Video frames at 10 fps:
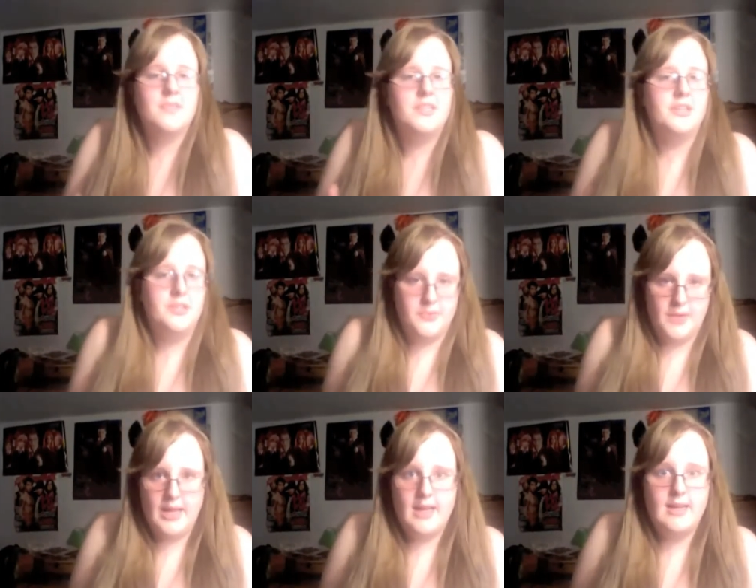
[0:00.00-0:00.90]
Didn't lose
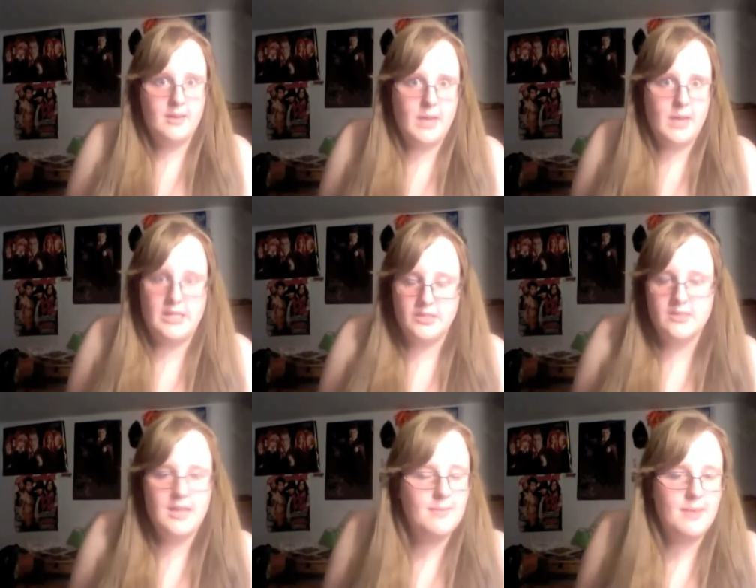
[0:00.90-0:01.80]
weight, ended up gaining
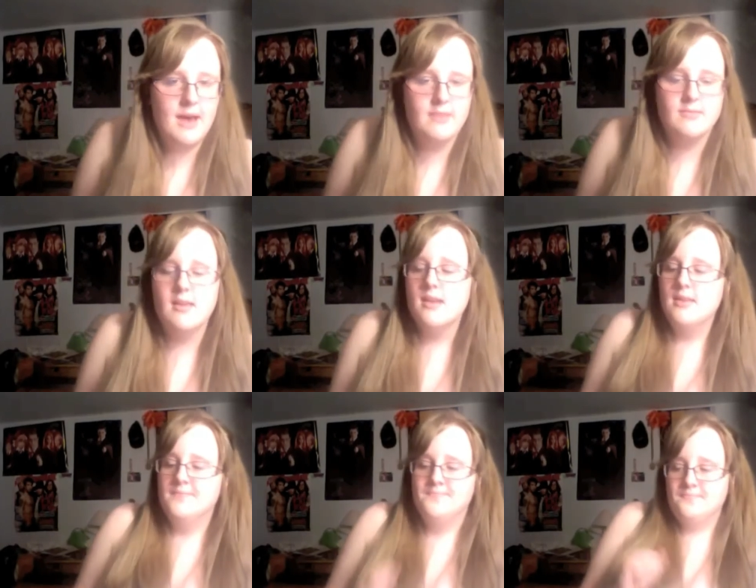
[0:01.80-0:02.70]
10 pounds.
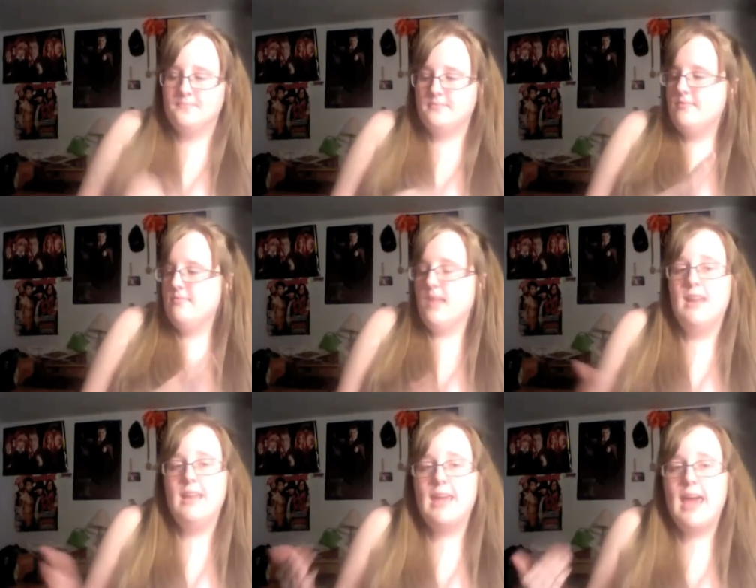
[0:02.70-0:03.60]

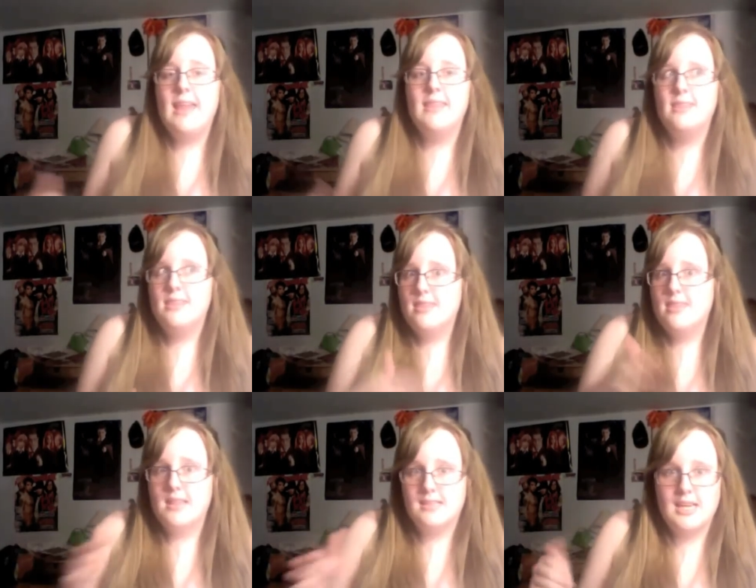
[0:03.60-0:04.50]
And again,
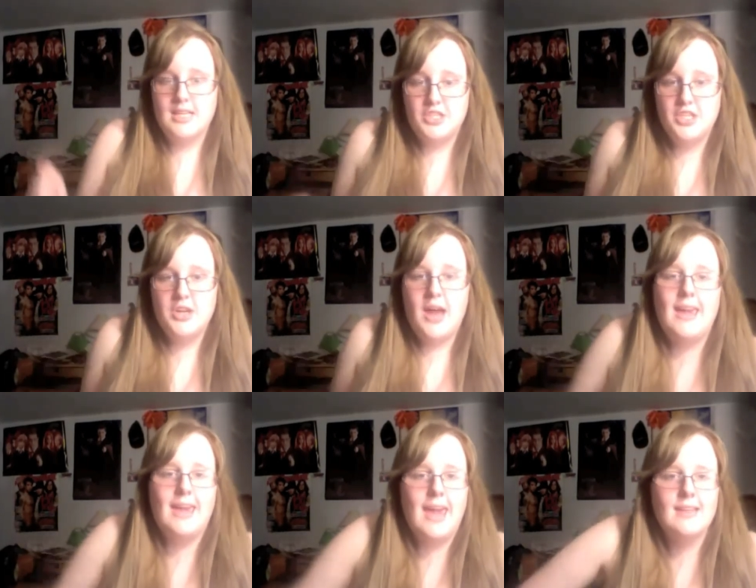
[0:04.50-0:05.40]
this next year I
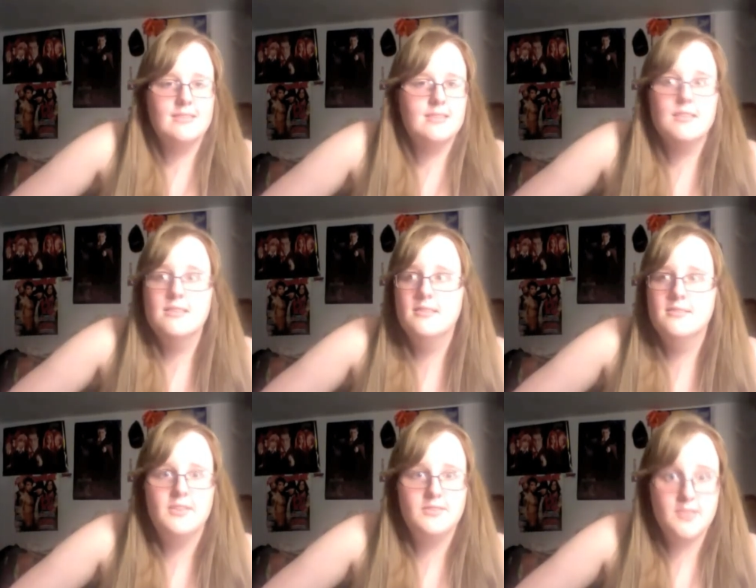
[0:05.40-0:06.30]
gained
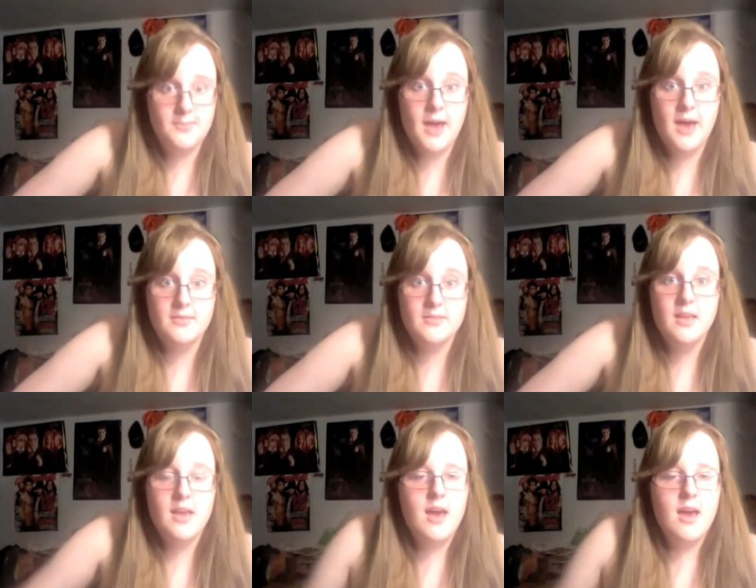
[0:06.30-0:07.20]
15 pounds
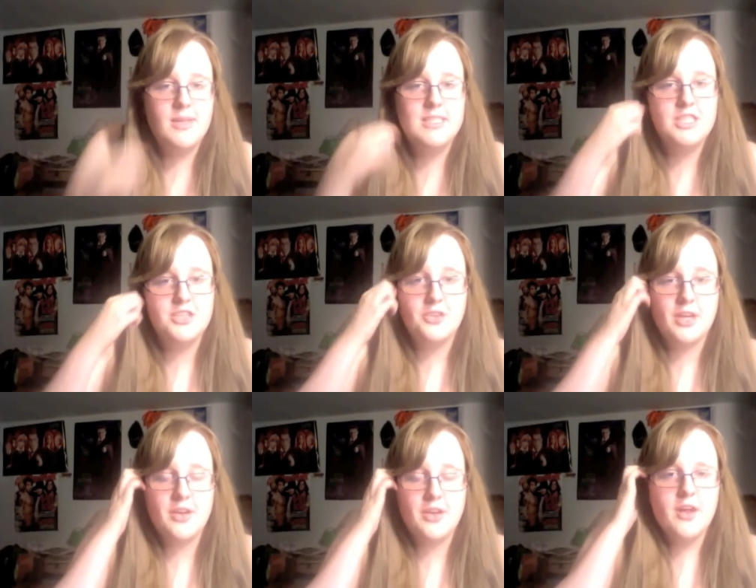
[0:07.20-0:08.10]
my senior
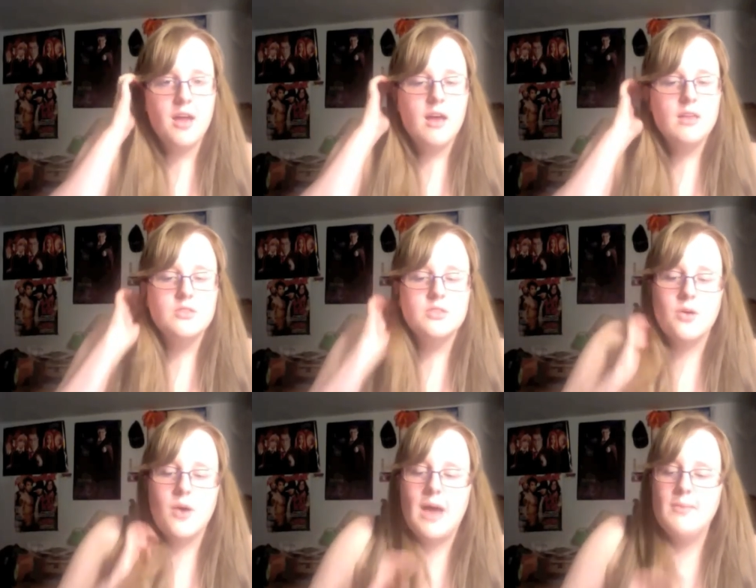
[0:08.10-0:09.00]
year.
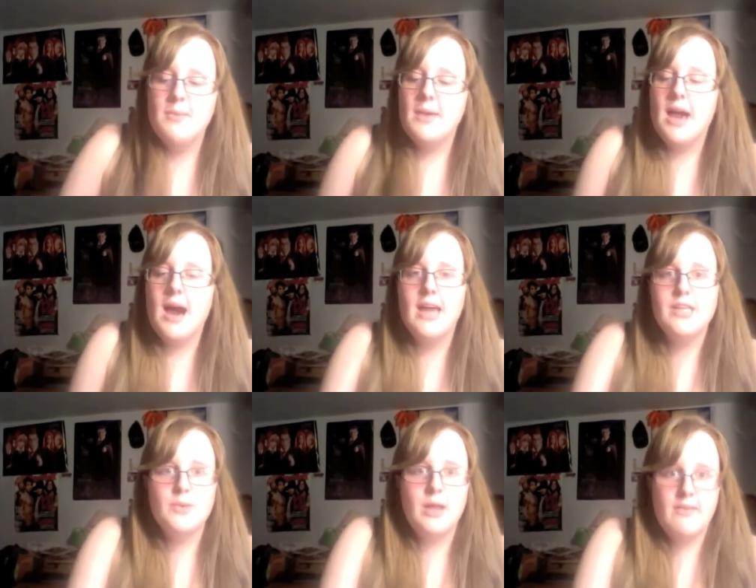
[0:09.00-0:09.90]
So I'm at my
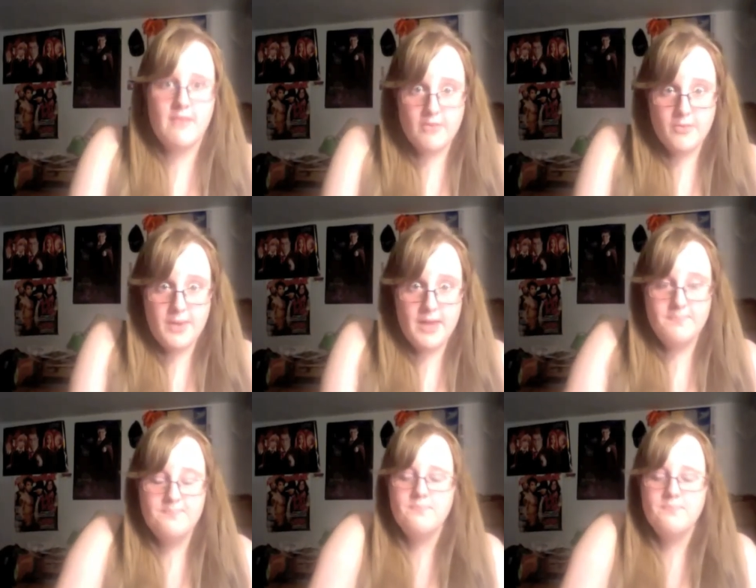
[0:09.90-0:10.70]
highest weight I've ever been.